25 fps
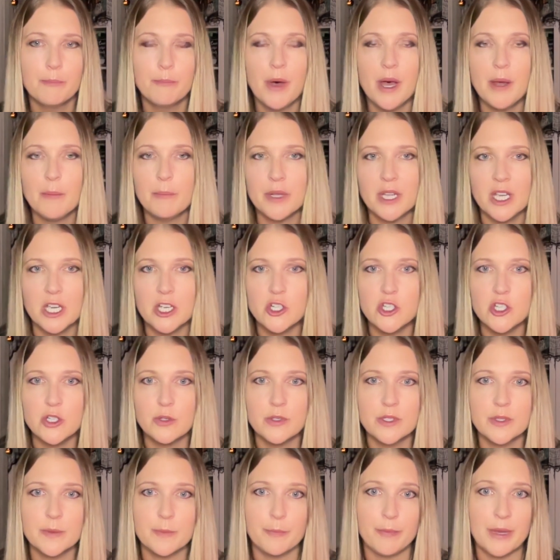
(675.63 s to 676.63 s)
but because she
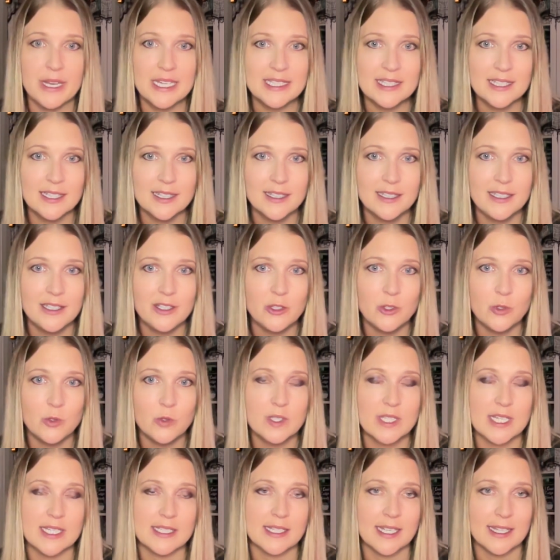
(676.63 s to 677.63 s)
was basically
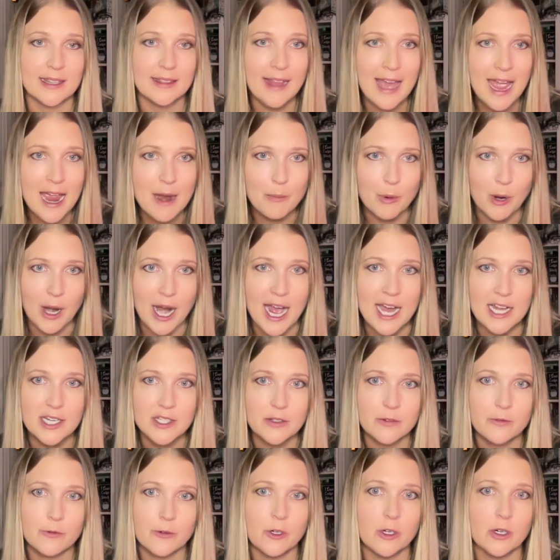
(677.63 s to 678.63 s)
used as a lab
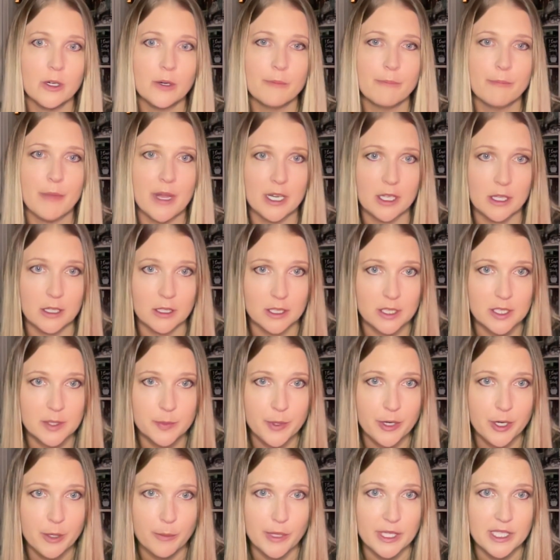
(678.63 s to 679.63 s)
rat for medical
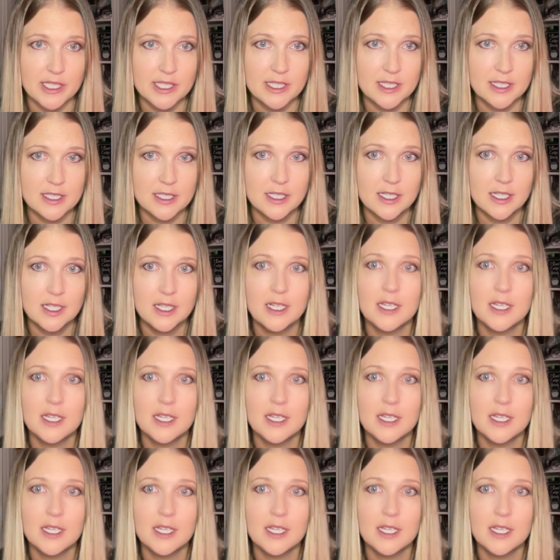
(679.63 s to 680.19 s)
experiments.